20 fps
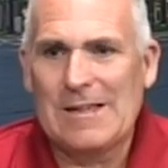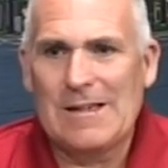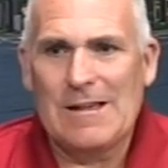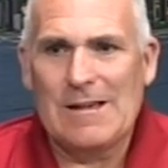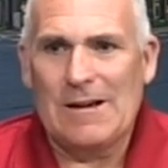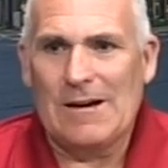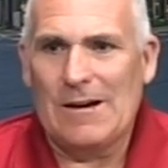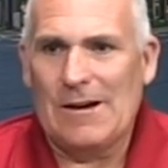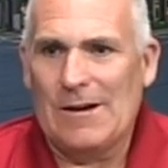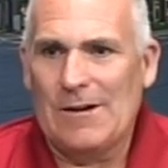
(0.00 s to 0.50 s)

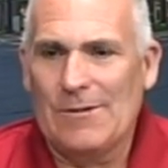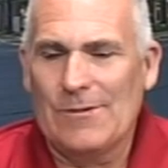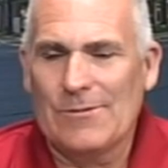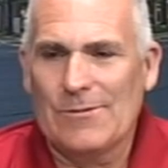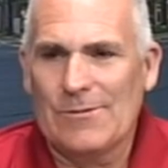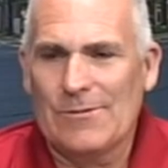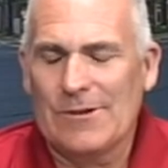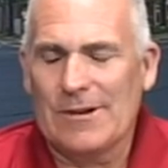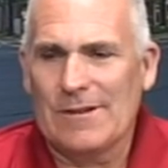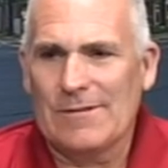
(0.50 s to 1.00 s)

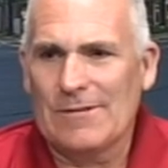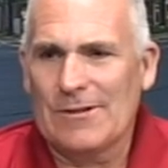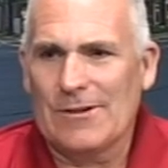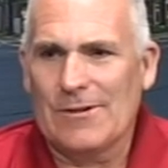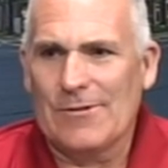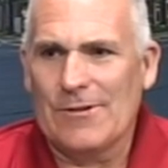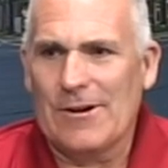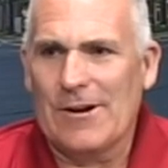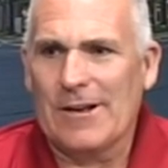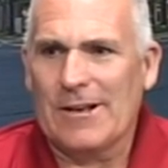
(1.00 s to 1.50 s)
They're
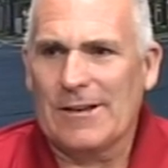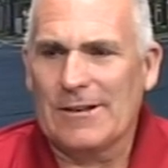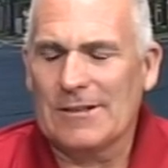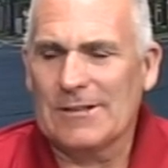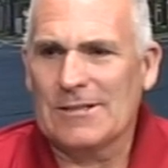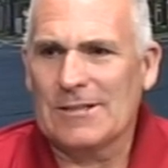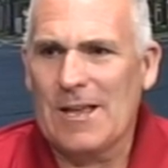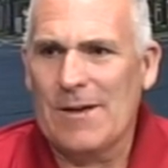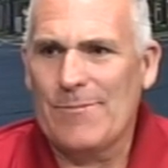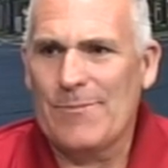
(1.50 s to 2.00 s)
not going to
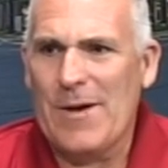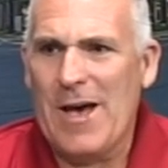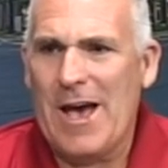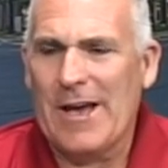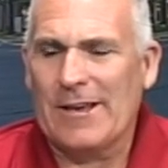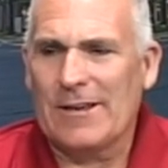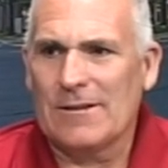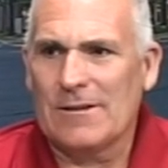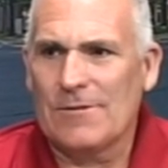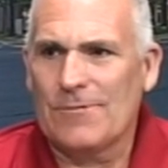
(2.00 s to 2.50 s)
step
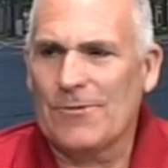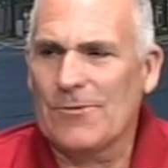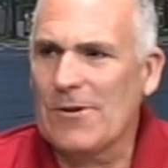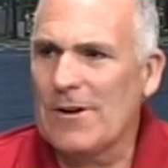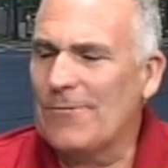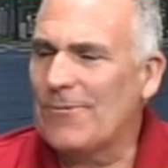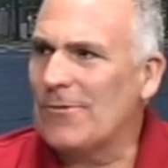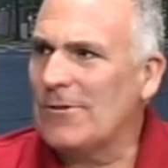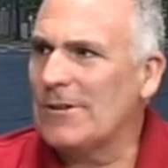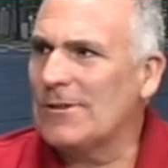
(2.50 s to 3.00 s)
back into
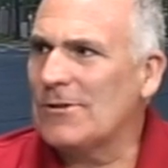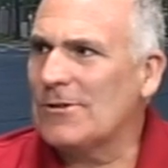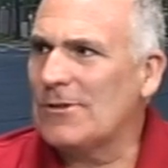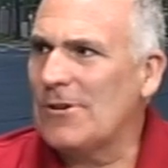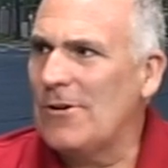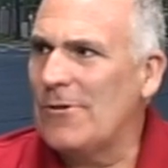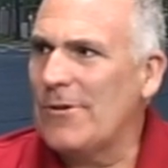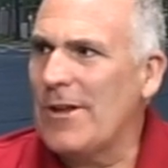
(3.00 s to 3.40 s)
Fred Flintstone